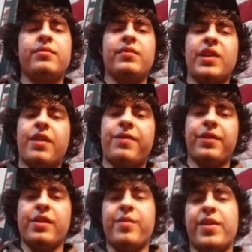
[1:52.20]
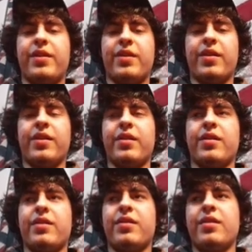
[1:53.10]
I feel that, man. Like,
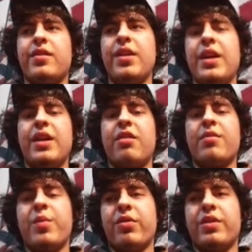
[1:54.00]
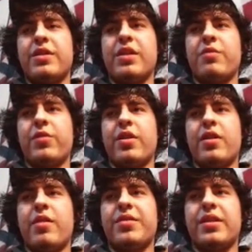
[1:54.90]
remember one time
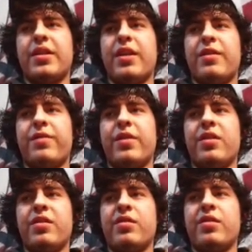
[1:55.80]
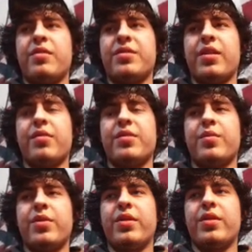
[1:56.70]
I was at the county fair and I was hanging with
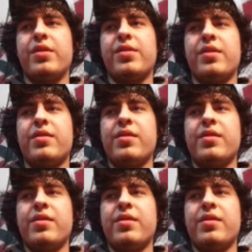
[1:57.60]
some buddies, and